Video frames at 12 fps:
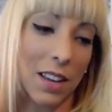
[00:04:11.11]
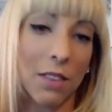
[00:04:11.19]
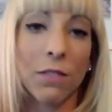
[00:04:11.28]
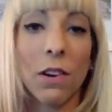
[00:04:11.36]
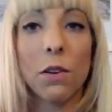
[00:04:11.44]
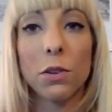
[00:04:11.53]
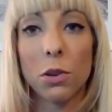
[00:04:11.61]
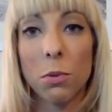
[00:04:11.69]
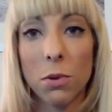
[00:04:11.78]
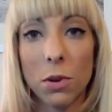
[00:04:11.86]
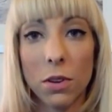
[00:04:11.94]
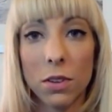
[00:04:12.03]

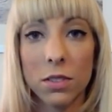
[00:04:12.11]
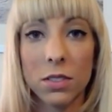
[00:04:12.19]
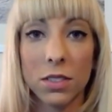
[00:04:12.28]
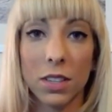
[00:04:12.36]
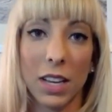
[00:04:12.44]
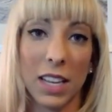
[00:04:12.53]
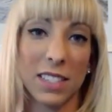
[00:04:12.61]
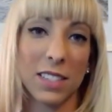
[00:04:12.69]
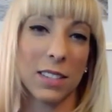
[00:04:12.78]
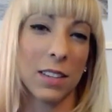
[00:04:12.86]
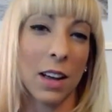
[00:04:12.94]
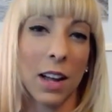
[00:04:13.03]
vulnerable. It's
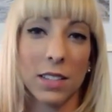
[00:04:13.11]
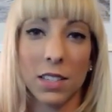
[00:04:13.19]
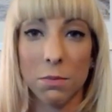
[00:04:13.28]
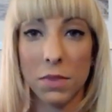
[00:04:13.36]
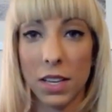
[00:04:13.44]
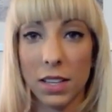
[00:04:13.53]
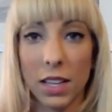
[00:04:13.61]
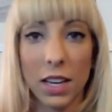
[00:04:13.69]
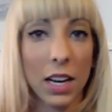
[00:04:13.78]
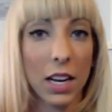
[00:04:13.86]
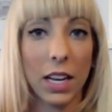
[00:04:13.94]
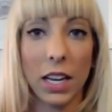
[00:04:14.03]
not something that
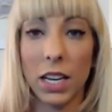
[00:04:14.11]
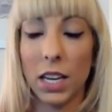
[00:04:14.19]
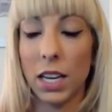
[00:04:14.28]
I